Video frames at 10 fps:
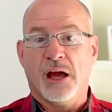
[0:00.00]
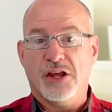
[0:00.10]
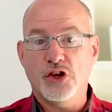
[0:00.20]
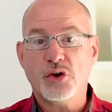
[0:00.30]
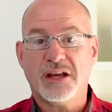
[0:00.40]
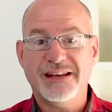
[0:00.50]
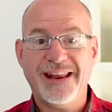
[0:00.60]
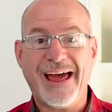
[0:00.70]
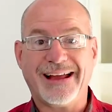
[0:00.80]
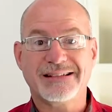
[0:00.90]
You can
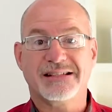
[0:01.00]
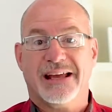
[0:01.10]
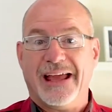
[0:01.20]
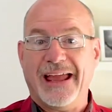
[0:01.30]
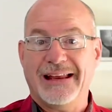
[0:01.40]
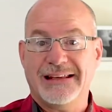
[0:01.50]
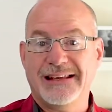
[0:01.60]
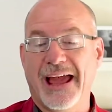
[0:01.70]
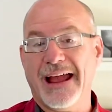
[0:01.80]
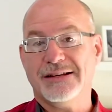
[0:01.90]
next
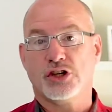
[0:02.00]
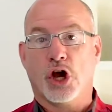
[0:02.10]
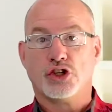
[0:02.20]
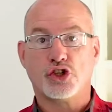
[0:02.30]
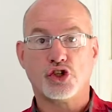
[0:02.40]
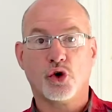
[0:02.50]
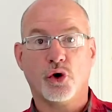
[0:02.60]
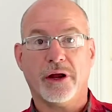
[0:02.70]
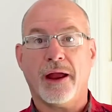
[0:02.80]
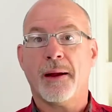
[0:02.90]
engage
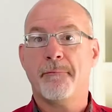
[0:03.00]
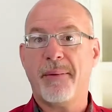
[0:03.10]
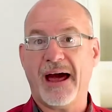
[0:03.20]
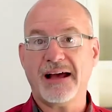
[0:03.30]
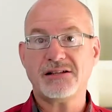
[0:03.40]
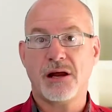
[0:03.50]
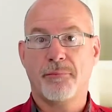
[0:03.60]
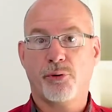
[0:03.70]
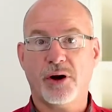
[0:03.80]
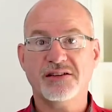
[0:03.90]
story, past,
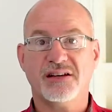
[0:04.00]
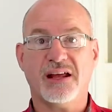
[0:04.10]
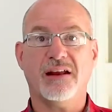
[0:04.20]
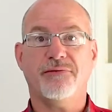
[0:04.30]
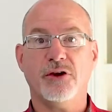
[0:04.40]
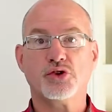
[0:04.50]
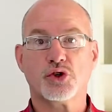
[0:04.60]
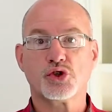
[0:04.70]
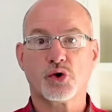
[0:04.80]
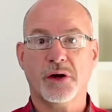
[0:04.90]
present, and future
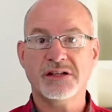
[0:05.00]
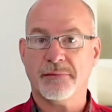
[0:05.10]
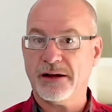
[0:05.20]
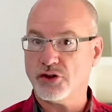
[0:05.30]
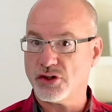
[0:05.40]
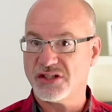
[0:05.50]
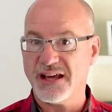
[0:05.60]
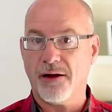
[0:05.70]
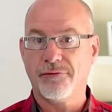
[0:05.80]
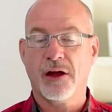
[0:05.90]
stories about
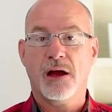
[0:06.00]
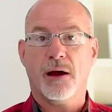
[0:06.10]
yourself,